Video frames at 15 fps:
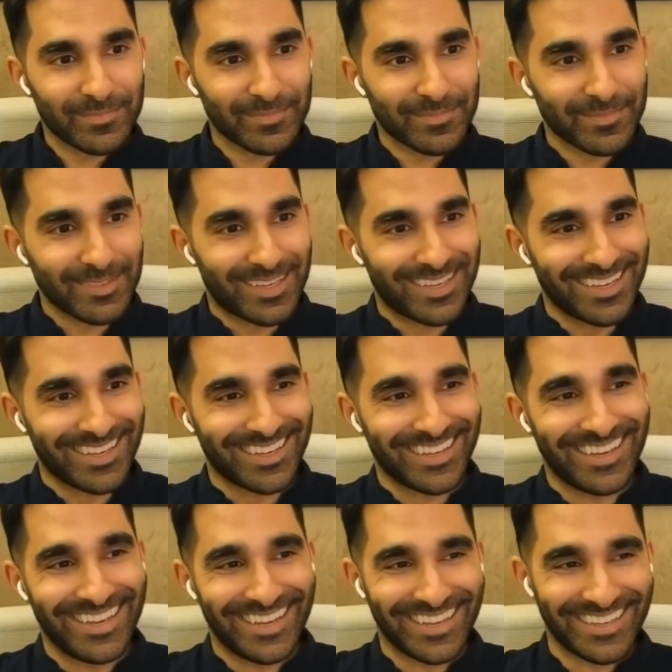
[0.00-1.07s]

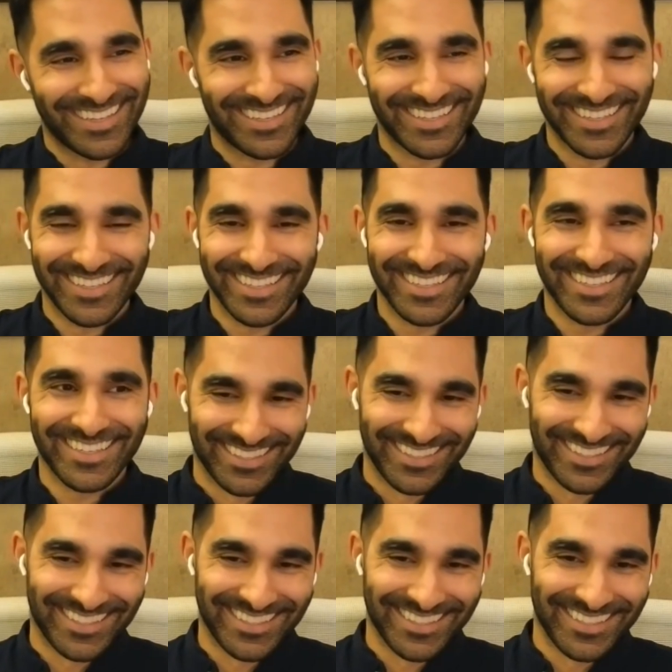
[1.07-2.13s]

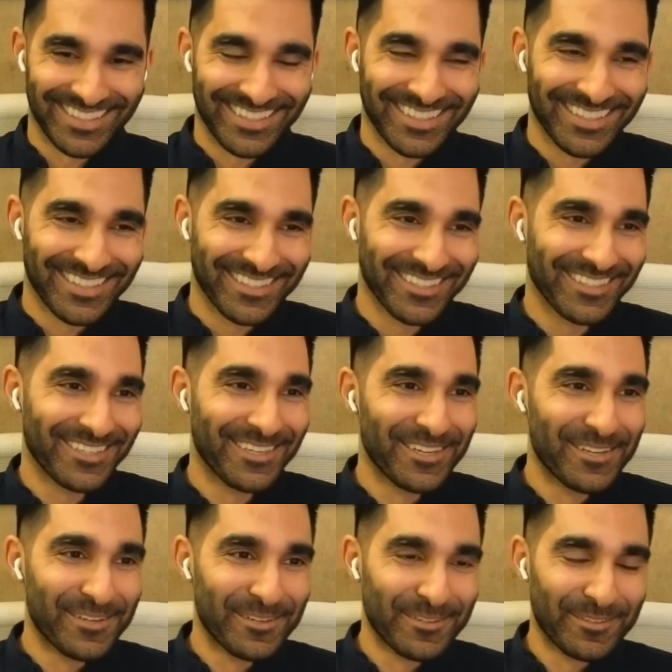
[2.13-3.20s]

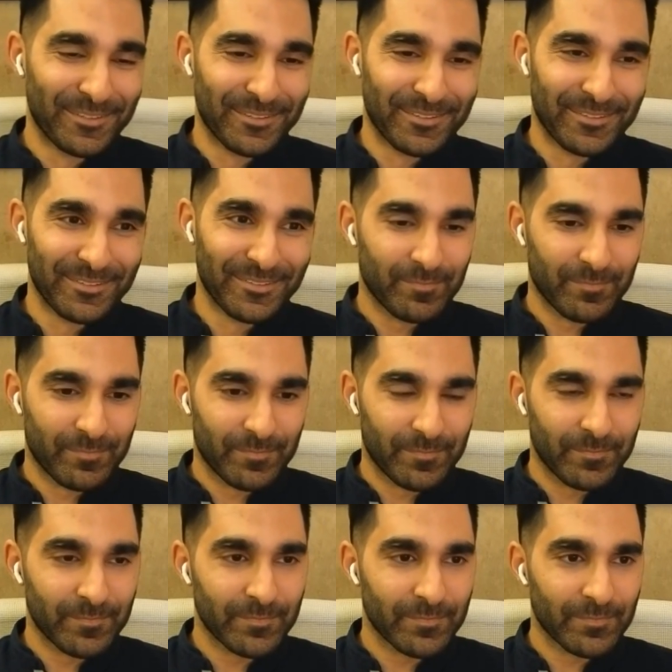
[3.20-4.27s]

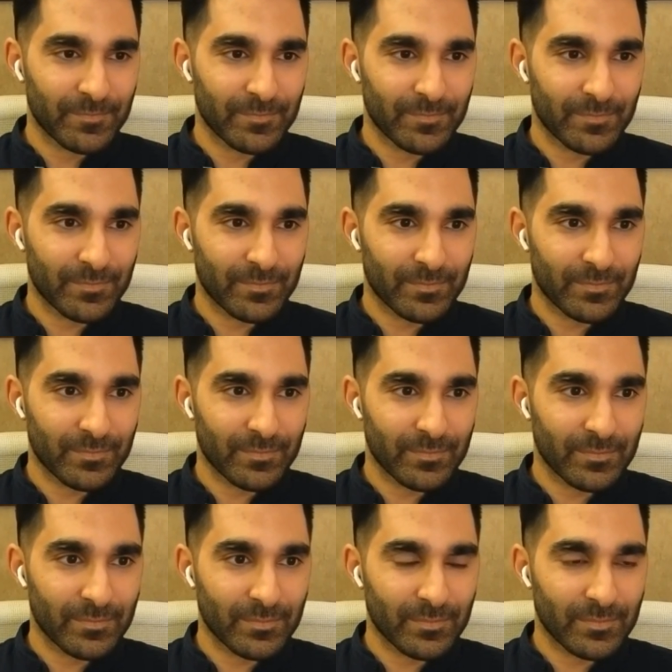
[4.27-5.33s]

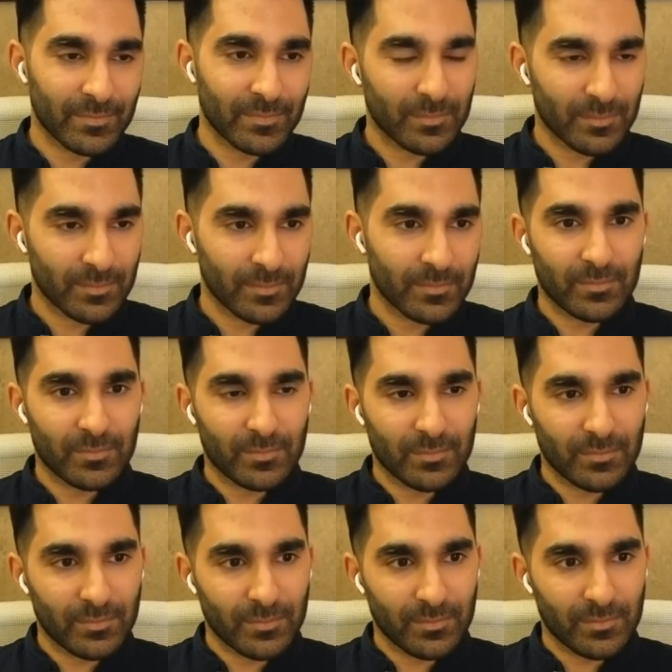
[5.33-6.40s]

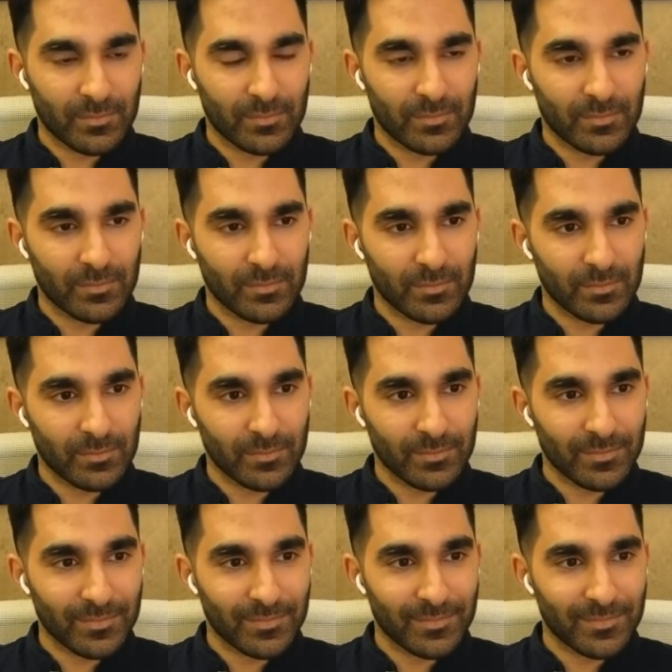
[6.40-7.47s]

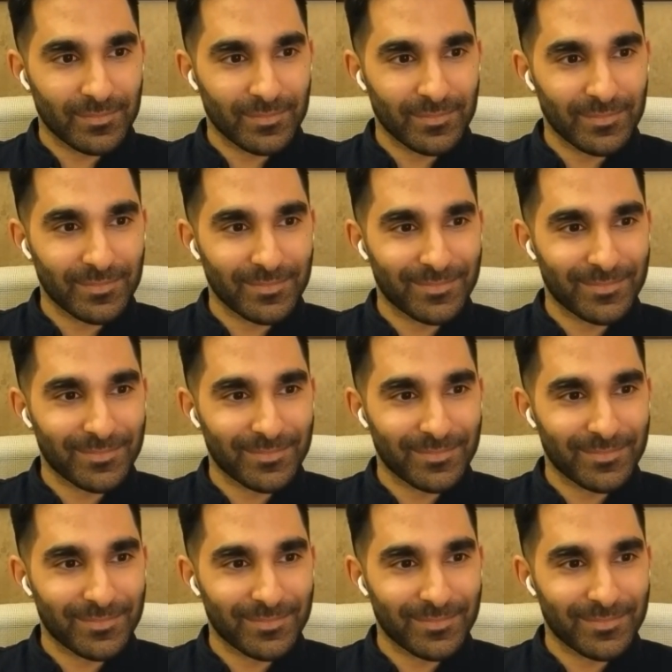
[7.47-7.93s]
No words are spoken by the person on screen.